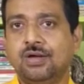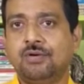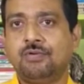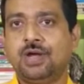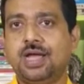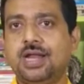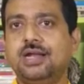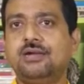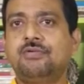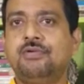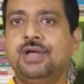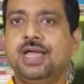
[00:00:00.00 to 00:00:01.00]
where and
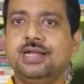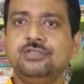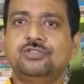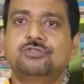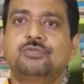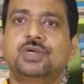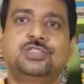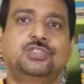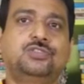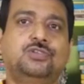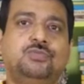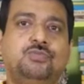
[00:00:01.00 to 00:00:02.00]
when Subhash
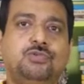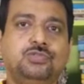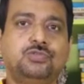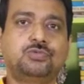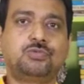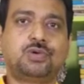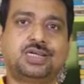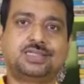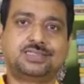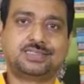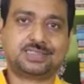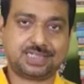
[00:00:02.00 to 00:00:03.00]
Chandra Bose
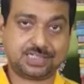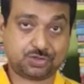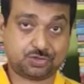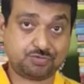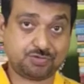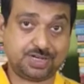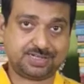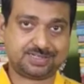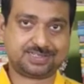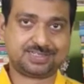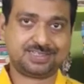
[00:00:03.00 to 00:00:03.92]
was a student.